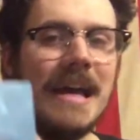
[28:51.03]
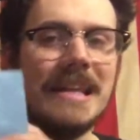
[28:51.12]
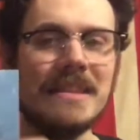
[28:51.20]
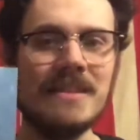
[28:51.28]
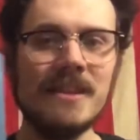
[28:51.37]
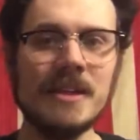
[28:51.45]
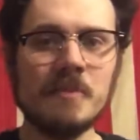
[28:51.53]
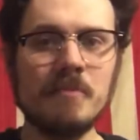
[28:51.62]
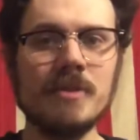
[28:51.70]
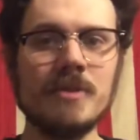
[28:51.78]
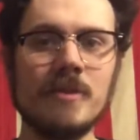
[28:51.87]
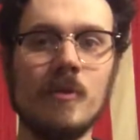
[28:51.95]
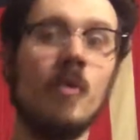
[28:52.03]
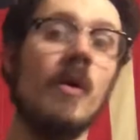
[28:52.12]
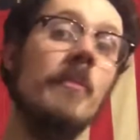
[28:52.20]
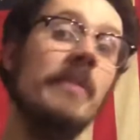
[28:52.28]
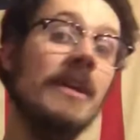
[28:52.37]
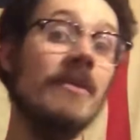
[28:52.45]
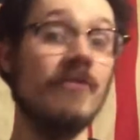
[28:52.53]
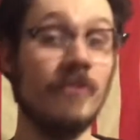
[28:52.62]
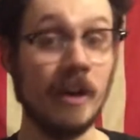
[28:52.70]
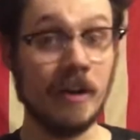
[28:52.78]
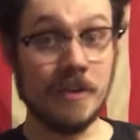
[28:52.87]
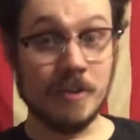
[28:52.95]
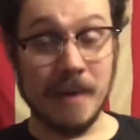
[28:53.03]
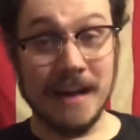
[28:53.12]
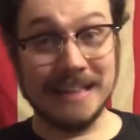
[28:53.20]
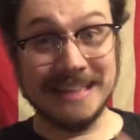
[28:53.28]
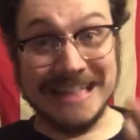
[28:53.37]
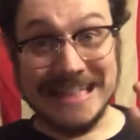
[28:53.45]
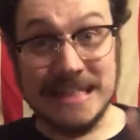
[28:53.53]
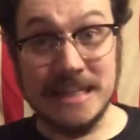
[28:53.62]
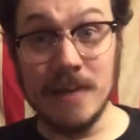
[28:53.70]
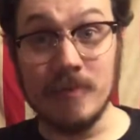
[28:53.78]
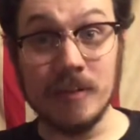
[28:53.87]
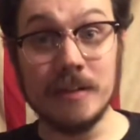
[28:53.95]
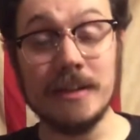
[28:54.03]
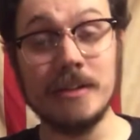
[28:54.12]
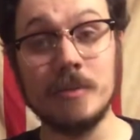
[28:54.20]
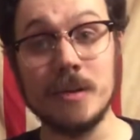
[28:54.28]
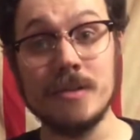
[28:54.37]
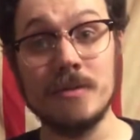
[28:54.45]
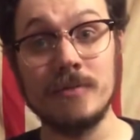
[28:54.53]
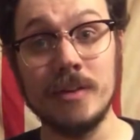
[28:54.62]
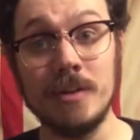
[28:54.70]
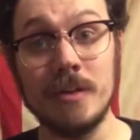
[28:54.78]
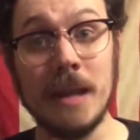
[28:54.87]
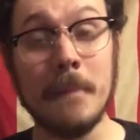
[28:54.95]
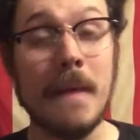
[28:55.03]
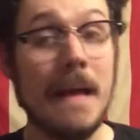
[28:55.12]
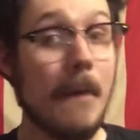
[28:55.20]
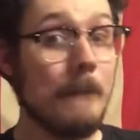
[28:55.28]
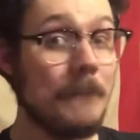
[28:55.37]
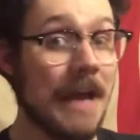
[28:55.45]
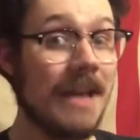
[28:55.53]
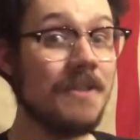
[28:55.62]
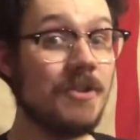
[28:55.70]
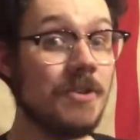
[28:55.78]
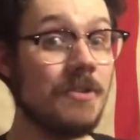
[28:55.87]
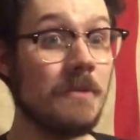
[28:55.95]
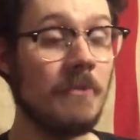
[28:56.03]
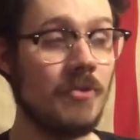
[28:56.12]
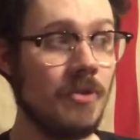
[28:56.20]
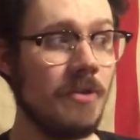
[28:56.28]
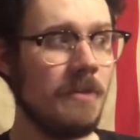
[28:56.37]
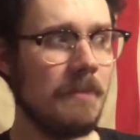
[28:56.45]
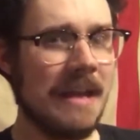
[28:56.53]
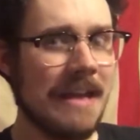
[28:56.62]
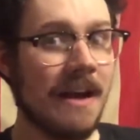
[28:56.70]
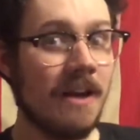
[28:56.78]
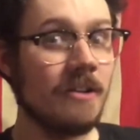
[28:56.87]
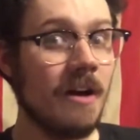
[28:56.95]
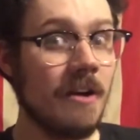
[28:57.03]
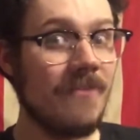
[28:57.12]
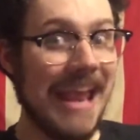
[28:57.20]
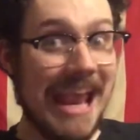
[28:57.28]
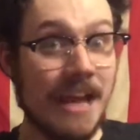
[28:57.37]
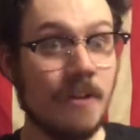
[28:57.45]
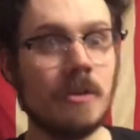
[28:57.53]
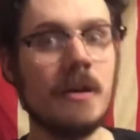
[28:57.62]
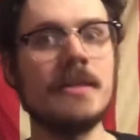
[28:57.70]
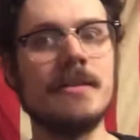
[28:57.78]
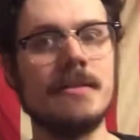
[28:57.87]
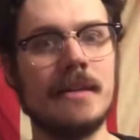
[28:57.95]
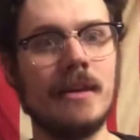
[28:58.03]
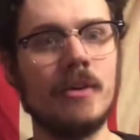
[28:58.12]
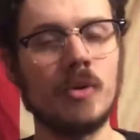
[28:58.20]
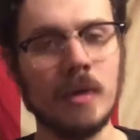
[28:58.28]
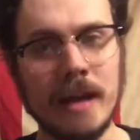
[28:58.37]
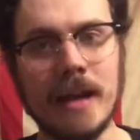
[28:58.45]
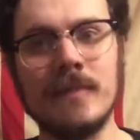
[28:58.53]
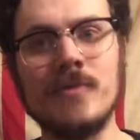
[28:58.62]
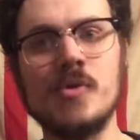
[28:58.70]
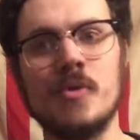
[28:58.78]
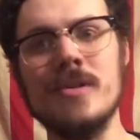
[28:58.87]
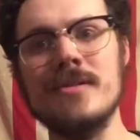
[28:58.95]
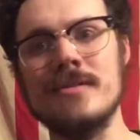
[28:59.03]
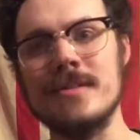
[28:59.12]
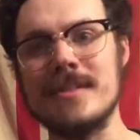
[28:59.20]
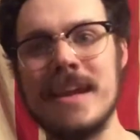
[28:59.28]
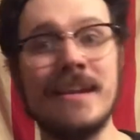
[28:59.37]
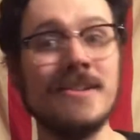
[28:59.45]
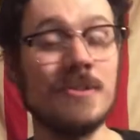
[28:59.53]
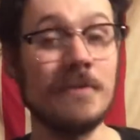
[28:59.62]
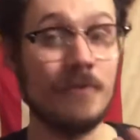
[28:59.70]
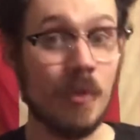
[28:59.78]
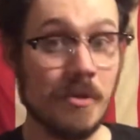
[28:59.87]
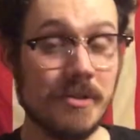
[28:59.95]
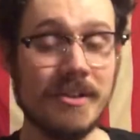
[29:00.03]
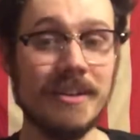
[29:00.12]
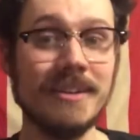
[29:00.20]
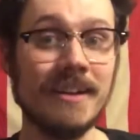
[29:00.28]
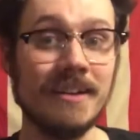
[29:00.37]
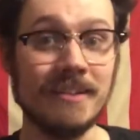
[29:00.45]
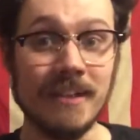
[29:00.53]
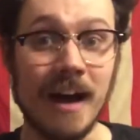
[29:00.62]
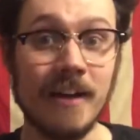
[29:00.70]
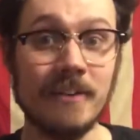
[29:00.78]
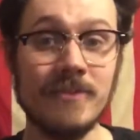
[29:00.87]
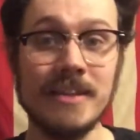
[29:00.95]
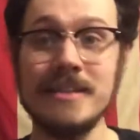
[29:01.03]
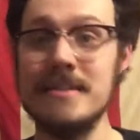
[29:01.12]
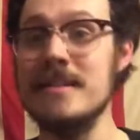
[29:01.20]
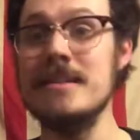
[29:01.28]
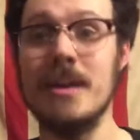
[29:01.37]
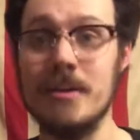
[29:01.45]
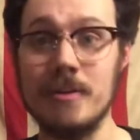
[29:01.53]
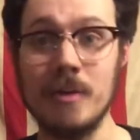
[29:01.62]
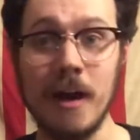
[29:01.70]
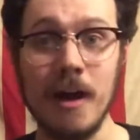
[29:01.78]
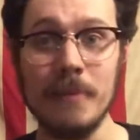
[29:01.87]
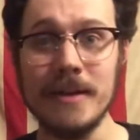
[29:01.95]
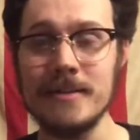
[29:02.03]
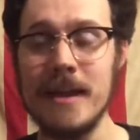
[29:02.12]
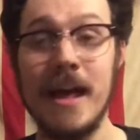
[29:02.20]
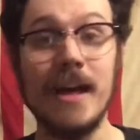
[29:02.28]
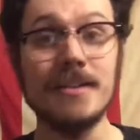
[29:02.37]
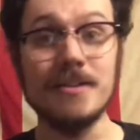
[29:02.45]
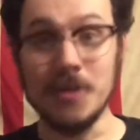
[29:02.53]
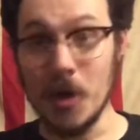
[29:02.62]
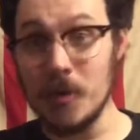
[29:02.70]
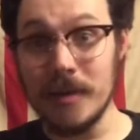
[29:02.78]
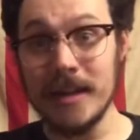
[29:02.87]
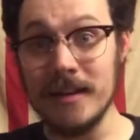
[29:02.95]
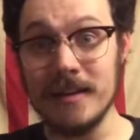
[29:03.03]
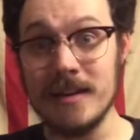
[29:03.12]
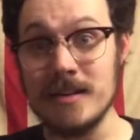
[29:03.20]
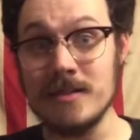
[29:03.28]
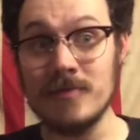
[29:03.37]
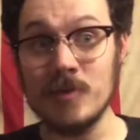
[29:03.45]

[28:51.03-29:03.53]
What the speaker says: This book, while being very dramatically different than the original video game, manages to make a lot of interesting creative choices. And it's unfortunate that a lot of these Nintendo comics don't get a lot of